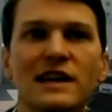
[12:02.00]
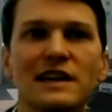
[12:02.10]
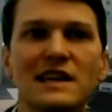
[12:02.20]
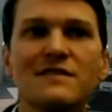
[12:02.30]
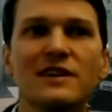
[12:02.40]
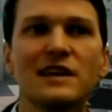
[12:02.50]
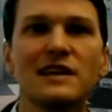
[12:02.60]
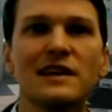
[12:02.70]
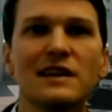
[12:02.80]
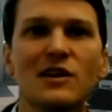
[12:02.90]

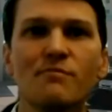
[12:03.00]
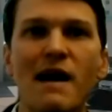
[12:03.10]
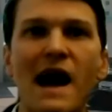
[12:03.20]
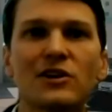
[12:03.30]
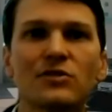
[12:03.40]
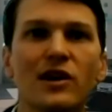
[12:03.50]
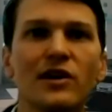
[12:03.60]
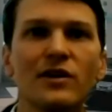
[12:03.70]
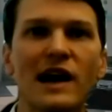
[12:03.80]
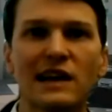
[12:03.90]
even
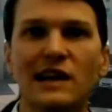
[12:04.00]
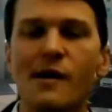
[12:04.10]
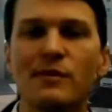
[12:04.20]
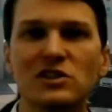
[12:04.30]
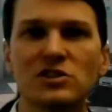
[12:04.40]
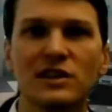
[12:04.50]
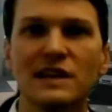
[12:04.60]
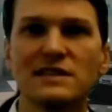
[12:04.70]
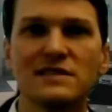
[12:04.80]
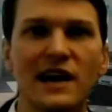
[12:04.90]
macroeconomic
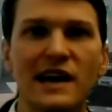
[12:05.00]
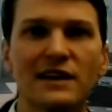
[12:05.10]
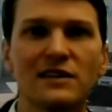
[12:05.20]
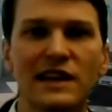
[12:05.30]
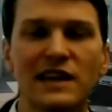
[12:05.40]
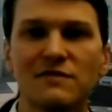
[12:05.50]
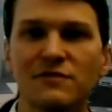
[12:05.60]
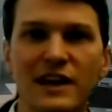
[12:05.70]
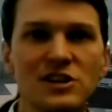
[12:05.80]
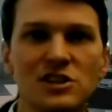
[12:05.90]
trends like
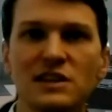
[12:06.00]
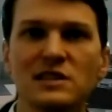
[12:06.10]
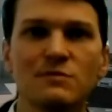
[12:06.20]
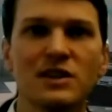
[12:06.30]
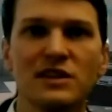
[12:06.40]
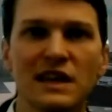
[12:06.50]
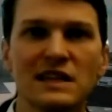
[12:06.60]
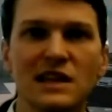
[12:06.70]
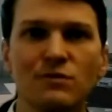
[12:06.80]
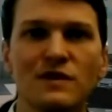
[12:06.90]
inflation and some of the
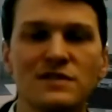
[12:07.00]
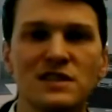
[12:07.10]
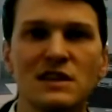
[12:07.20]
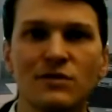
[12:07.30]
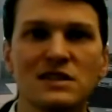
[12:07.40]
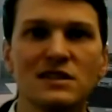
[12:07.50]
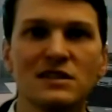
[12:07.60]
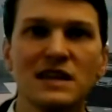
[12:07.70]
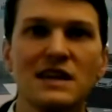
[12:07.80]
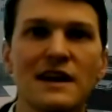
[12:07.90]
things that we've seen
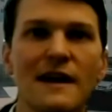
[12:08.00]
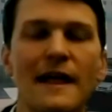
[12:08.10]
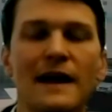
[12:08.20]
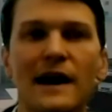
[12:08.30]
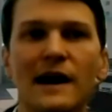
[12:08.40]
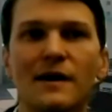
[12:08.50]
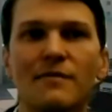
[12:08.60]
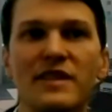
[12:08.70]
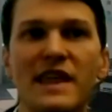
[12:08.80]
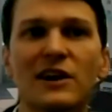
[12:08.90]
recently,
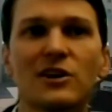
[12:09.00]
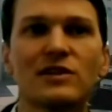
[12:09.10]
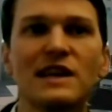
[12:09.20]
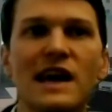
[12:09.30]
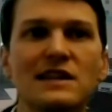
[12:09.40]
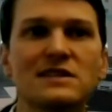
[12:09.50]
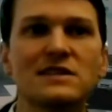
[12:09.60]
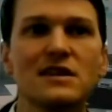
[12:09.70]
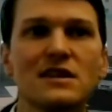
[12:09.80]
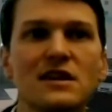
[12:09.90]
that
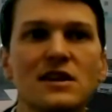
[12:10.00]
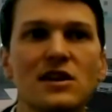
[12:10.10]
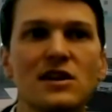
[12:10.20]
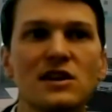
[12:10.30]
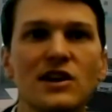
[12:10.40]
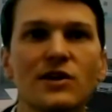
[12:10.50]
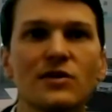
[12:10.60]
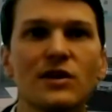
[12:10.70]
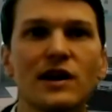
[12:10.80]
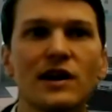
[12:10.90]
creates
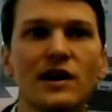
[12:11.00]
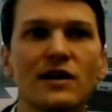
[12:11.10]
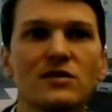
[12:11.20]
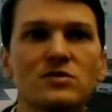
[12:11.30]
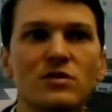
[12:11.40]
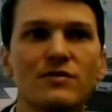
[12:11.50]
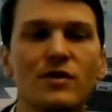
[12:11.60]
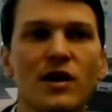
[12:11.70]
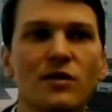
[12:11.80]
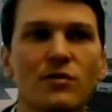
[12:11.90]
sort
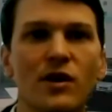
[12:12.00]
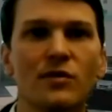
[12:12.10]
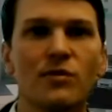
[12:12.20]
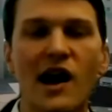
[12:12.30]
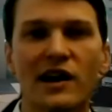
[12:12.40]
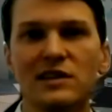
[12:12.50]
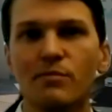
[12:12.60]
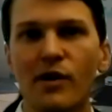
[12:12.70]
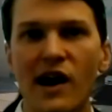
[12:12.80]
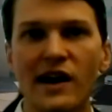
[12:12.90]
of a rock in the
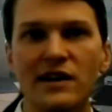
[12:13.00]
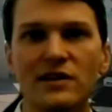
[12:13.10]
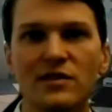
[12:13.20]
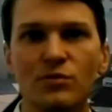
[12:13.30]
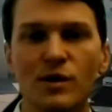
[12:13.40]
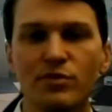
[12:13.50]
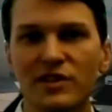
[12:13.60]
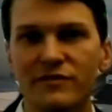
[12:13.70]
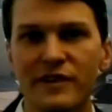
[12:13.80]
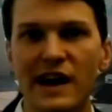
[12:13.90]
pond ripple
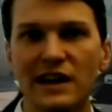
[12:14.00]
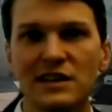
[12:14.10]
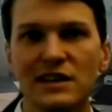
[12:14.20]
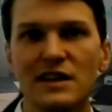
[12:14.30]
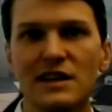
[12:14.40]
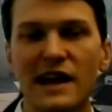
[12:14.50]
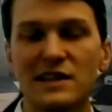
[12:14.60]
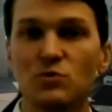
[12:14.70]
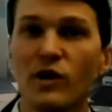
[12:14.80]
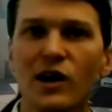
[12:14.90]
effect
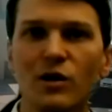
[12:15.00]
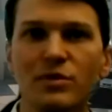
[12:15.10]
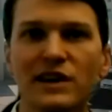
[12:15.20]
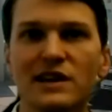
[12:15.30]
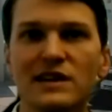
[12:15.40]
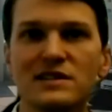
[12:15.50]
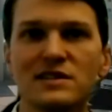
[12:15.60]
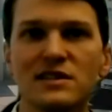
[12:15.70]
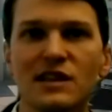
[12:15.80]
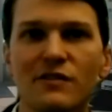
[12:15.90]
as well,
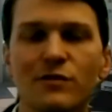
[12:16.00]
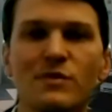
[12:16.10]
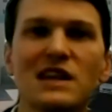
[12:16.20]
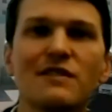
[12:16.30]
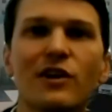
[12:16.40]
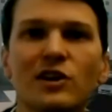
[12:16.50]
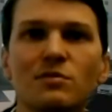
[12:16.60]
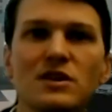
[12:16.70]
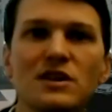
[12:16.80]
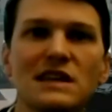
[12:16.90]
because for many of our
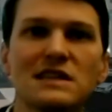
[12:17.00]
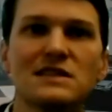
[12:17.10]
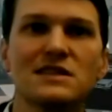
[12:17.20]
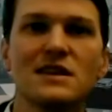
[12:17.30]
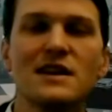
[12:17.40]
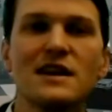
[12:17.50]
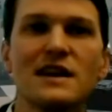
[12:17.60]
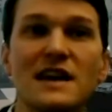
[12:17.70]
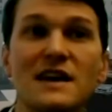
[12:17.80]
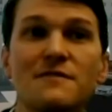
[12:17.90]
communities,
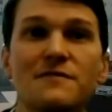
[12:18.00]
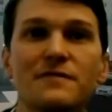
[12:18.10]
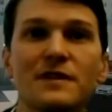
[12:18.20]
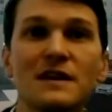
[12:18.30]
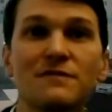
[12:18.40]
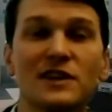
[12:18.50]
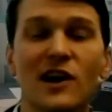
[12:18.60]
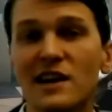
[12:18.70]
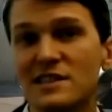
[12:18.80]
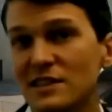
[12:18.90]
if the
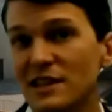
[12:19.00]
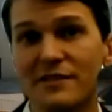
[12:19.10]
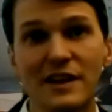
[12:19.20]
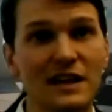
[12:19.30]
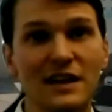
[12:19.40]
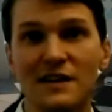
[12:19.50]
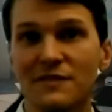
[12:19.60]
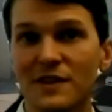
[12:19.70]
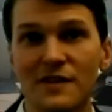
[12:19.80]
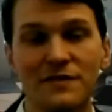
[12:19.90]
cost of living,
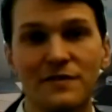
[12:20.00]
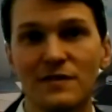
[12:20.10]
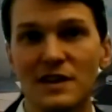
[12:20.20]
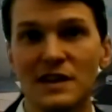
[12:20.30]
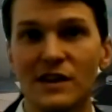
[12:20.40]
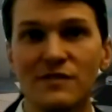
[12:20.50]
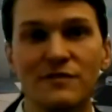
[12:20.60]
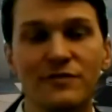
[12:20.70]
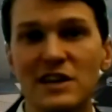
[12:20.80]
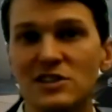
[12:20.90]
if
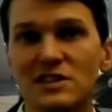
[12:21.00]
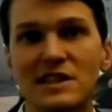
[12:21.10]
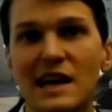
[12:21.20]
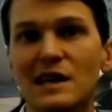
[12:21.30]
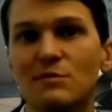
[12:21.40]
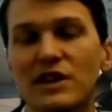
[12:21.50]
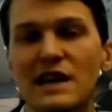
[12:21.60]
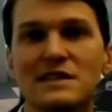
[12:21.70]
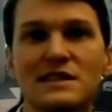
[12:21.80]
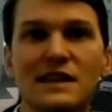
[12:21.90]
inflation's taking
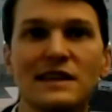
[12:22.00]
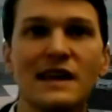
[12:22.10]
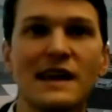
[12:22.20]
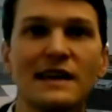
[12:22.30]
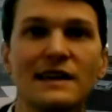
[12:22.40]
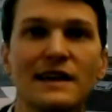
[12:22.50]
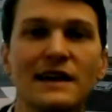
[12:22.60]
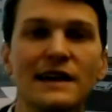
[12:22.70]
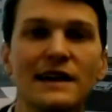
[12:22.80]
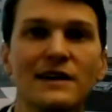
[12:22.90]
place, and
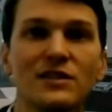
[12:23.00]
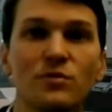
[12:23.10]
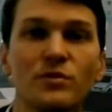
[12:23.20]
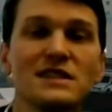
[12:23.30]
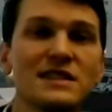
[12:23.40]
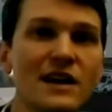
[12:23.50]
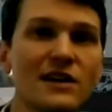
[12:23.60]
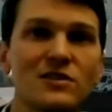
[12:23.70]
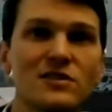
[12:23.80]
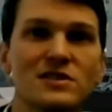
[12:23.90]
the
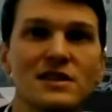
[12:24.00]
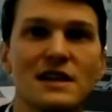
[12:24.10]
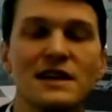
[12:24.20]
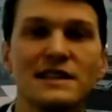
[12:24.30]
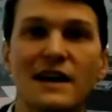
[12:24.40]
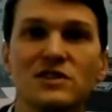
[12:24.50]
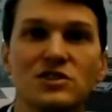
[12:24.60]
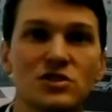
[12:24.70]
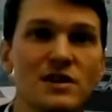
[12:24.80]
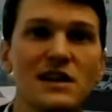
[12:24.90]
retailers down the
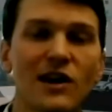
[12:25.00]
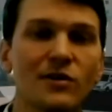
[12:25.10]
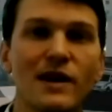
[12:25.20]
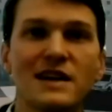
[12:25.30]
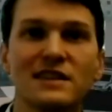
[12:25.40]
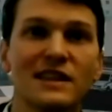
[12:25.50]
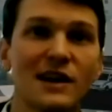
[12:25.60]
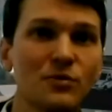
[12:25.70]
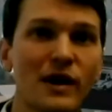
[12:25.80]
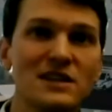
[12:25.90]
street are raising
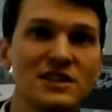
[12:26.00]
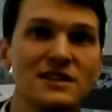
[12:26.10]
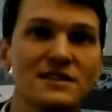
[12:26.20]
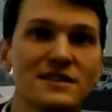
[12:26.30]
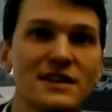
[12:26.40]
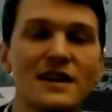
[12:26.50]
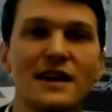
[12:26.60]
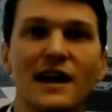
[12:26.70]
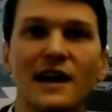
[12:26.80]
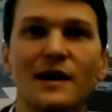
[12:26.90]
their wages,
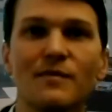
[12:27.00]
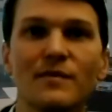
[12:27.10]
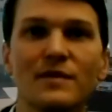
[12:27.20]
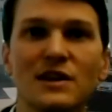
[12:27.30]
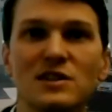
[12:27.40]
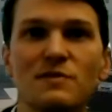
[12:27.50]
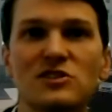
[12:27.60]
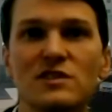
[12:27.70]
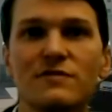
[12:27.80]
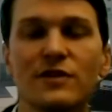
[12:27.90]

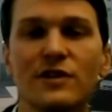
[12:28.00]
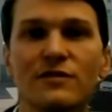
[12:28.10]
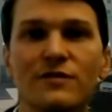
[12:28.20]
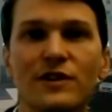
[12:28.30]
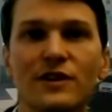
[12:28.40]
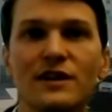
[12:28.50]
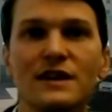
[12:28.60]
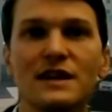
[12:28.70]
especially for